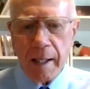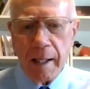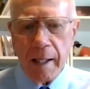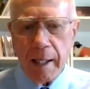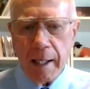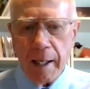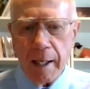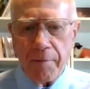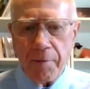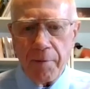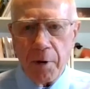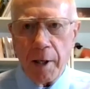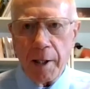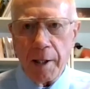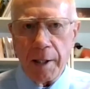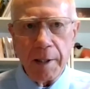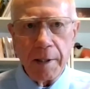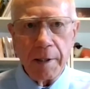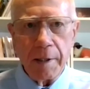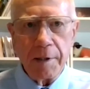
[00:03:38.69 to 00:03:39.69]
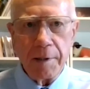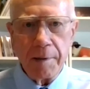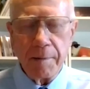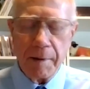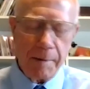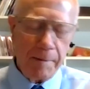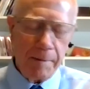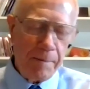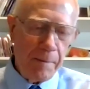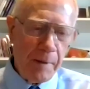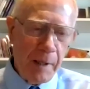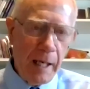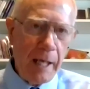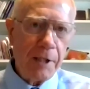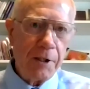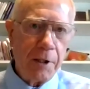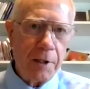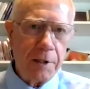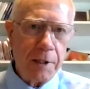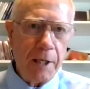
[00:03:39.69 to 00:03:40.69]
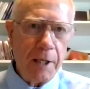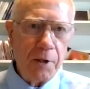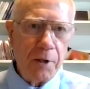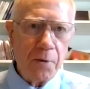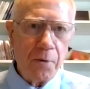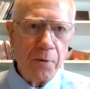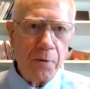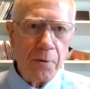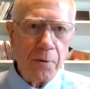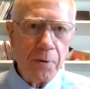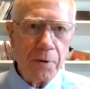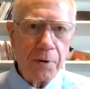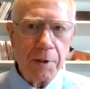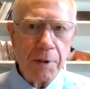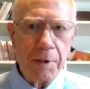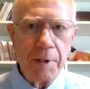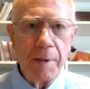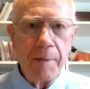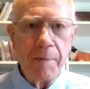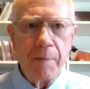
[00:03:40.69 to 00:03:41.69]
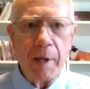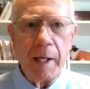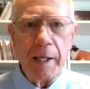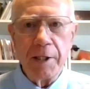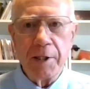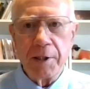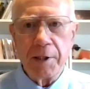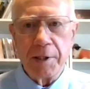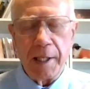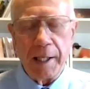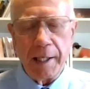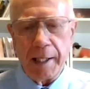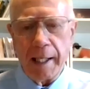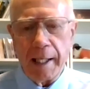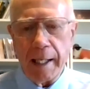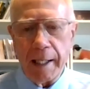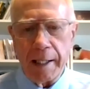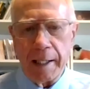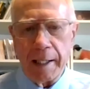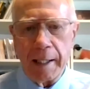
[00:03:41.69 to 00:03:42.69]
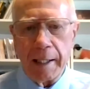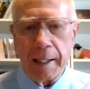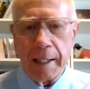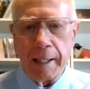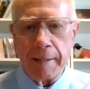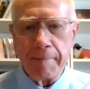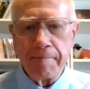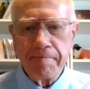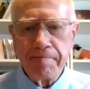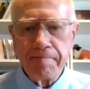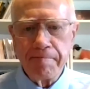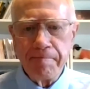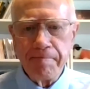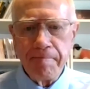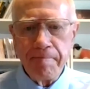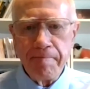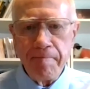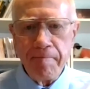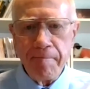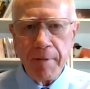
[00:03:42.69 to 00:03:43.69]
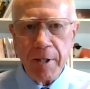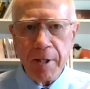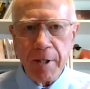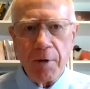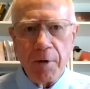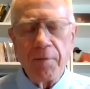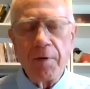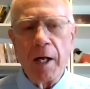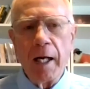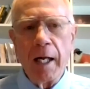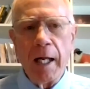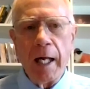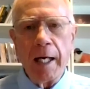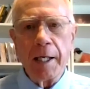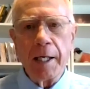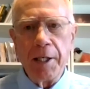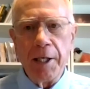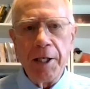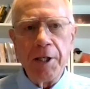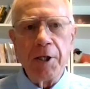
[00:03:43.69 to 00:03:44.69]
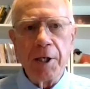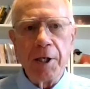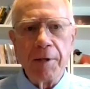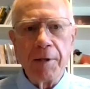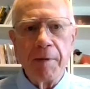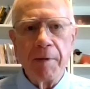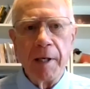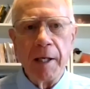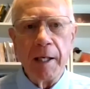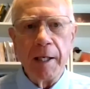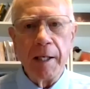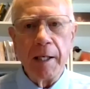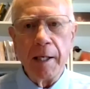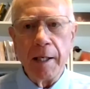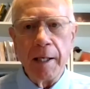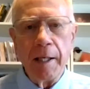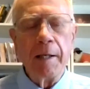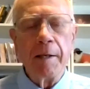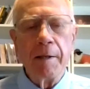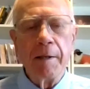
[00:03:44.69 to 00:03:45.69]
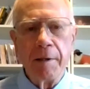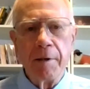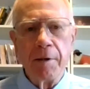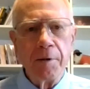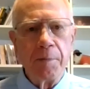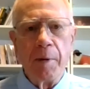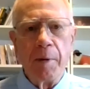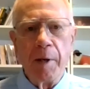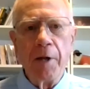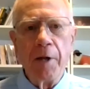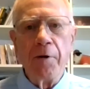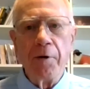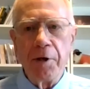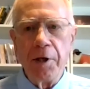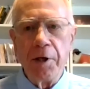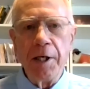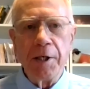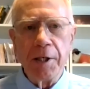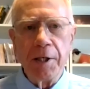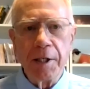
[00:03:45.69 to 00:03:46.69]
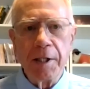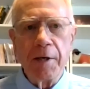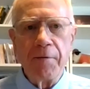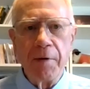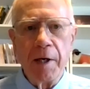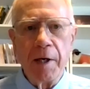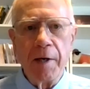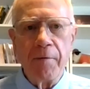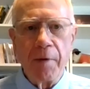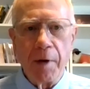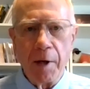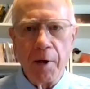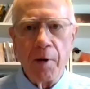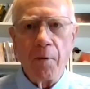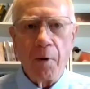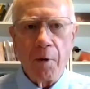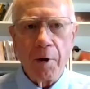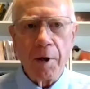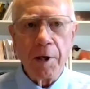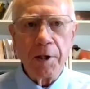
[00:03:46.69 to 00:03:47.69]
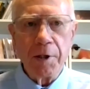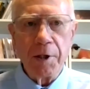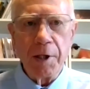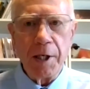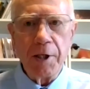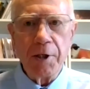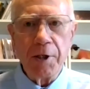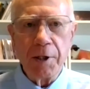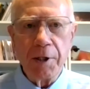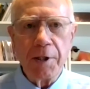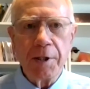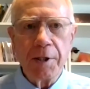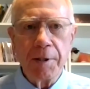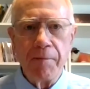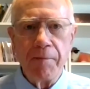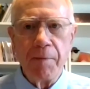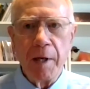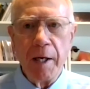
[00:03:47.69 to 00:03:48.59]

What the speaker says: And I've taught in lots of Sunday schools, places like that. And so I've done a lot of teaching, and there's been other teachings I've done for other organizations,